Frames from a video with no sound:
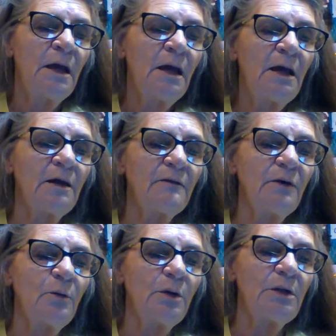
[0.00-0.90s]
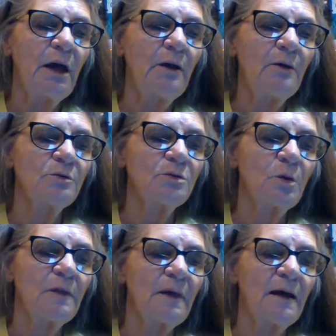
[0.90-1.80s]
everyone knows
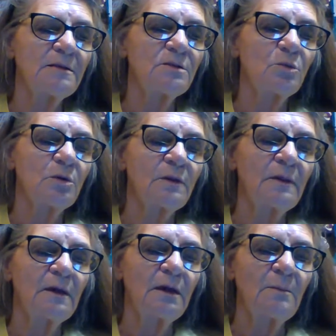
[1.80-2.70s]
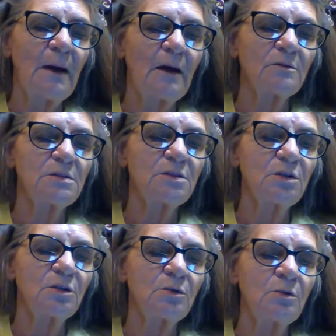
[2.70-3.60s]
what that sort of thing amounts
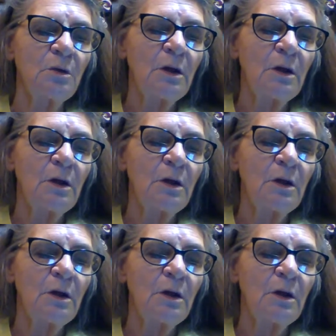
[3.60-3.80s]
to.